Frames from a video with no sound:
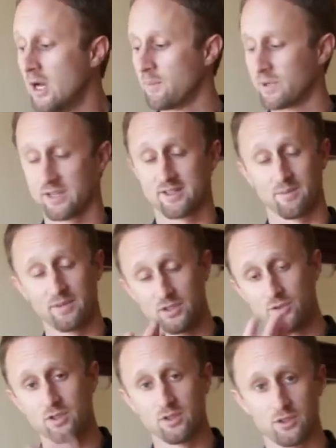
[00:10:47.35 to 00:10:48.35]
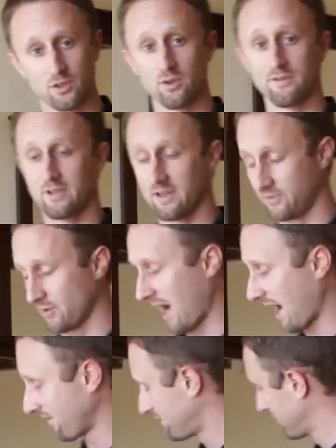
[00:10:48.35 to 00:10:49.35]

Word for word: but it's something you can do if you have